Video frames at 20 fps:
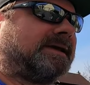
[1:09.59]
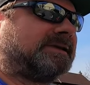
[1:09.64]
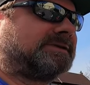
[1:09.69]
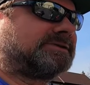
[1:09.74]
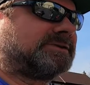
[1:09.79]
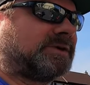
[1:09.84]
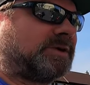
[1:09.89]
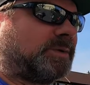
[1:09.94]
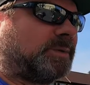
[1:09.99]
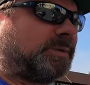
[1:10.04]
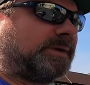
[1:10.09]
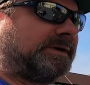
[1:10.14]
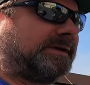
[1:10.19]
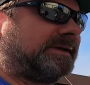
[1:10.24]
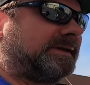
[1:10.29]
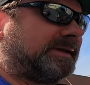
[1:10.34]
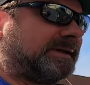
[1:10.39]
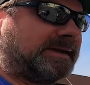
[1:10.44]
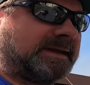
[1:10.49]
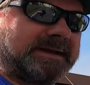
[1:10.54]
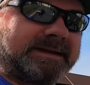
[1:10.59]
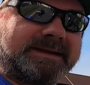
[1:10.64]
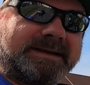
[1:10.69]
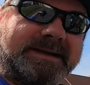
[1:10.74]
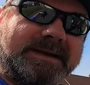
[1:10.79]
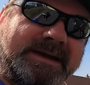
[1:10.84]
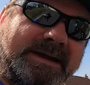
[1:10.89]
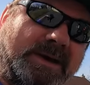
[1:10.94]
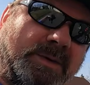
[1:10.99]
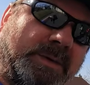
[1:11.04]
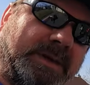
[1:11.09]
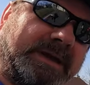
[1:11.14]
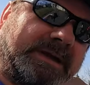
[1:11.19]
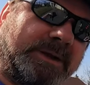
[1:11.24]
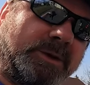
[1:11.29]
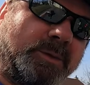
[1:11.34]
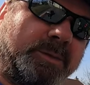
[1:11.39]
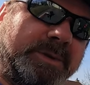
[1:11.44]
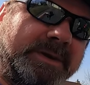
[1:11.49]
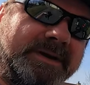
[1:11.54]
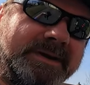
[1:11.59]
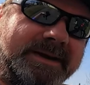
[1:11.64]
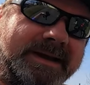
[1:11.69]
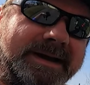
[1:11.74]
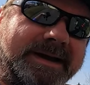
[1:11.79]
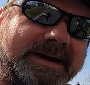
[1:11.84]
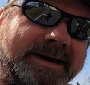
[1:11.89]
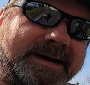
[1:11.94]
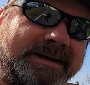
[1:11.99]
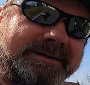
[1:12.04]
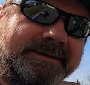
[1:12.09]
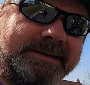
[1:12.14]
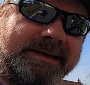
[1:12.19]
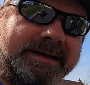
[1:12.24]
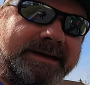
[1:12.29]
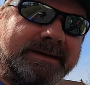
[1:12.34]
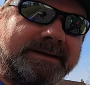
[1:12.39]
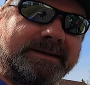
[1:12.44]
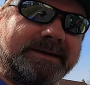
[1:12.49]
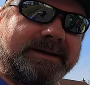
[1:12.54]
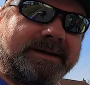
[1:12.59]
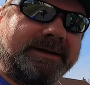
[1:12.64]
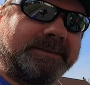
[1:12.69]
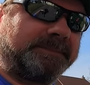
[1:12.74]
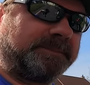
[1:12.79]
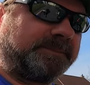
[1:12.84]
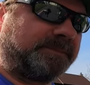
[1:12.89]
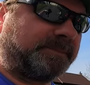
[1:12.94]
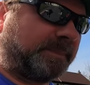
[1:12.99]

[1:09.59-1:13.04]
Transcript: so we did a like quick loop uh, in uh,